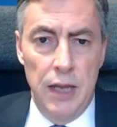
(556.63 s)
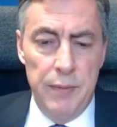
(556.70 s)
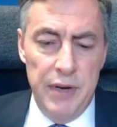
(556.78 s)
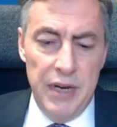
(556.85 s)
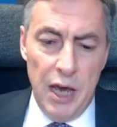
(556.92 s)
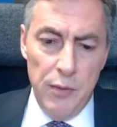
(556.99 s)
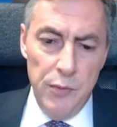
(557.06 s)
Let
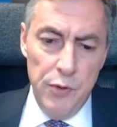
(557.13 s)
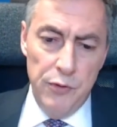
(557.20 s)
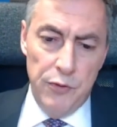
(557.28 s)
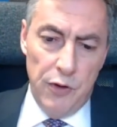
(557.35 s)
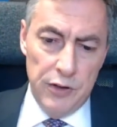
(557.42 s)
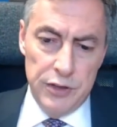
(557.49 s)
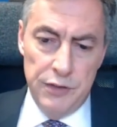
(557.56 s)
me now
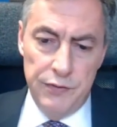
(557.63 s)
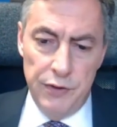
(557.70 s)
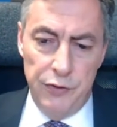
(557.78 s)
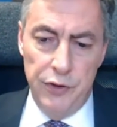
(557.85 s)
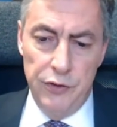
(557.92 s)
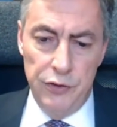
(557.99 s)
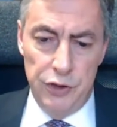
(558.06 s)
move on to the
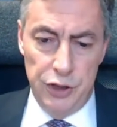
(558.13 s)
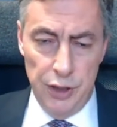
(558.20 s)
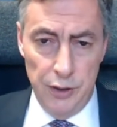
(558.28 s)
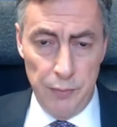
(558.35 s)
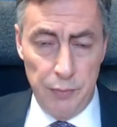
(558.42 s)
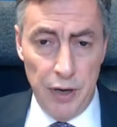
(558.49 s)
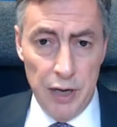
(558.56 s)

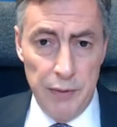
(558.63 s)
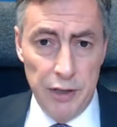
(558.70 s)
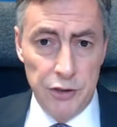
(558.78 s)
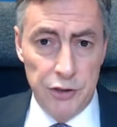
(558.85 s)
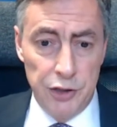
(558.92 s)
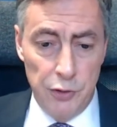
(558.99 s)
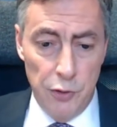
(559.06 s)
future
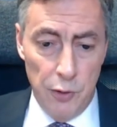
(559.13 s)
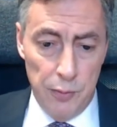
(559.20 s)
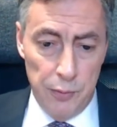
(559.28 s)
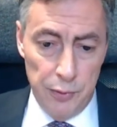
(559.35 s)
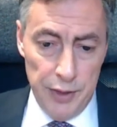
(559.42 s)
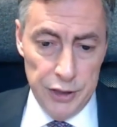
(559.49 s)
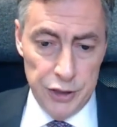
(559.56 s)
parliamentary
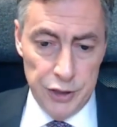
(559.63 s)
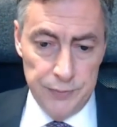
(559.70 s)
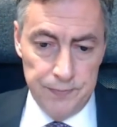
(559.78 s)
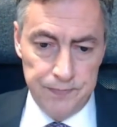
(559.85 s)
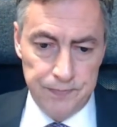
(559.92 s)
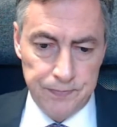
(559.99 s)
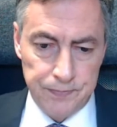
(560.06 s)

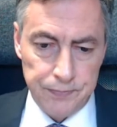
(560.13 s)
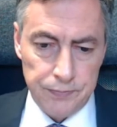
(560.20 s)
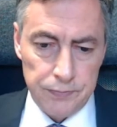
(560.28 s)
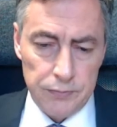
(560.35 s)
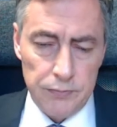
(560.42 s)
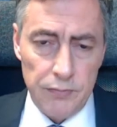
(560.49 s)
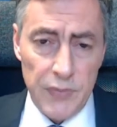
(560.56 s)
cooperation.
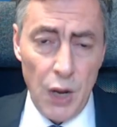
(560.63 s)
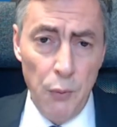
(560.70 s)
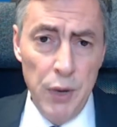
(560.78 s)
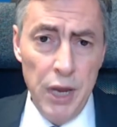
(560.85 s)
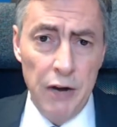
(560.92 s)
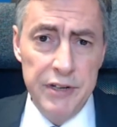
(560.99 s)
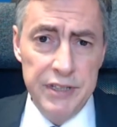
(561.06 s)

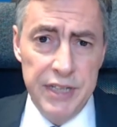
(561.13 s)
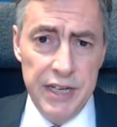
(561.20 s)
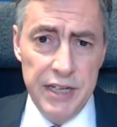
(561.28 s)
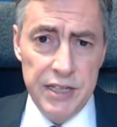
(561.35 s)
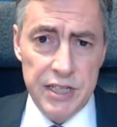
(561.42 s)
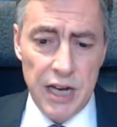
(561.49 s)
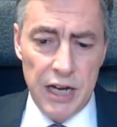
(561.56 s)
We are
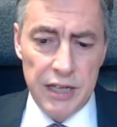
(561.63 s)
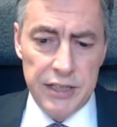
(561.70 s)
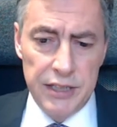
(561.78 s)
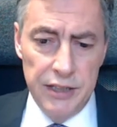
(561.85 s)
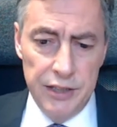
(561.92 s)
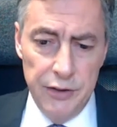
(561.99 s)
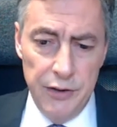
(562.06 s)
indeed
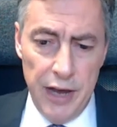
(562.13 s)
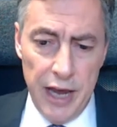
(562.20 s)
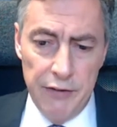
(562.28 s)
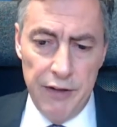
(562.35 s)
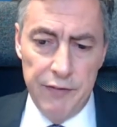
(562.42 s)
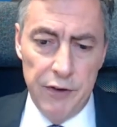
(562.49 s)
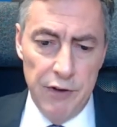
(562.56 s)
starting a new
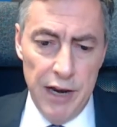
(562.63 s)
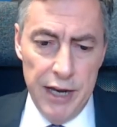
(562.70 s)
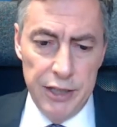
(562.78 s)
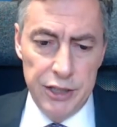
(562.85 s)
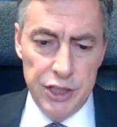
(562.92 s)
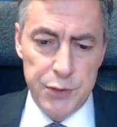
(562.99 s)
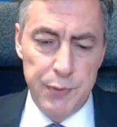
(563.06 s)
era in the
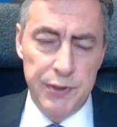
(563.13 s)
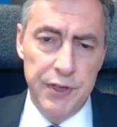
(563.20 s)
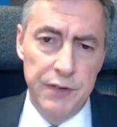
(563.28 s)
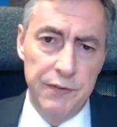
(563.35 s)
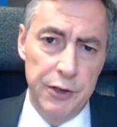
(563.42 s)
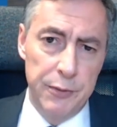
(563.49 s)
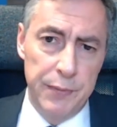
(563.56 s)
relations
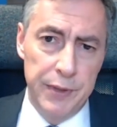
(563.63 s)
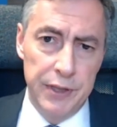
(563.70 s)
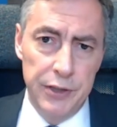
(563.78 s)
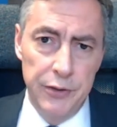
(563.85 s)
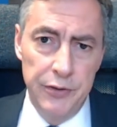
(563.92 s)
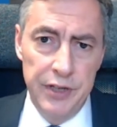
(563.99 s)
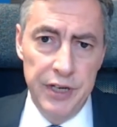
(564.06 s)
between the
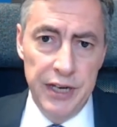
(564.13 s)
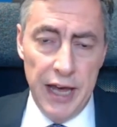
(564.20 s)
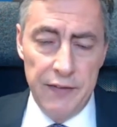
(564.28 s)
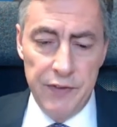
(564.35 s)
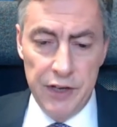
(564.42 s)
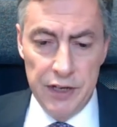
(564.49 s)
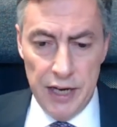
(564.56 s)
European Union
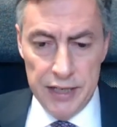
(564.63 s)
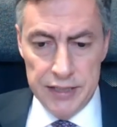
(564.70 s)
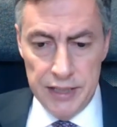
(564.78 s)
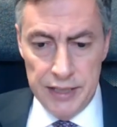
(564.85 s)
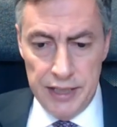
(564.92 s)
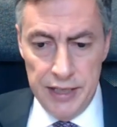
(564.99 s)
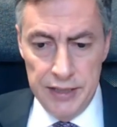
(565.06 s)
and the
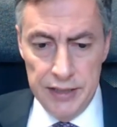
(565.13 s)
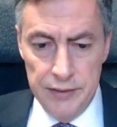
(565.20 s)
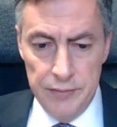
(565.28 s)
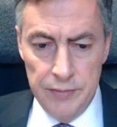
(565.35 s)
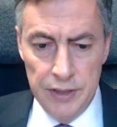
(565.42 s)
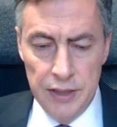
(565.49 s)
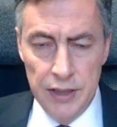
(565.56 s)
United
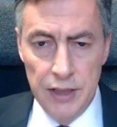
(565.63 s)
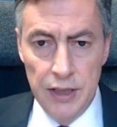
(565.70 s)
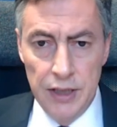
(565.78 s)
Kingdom.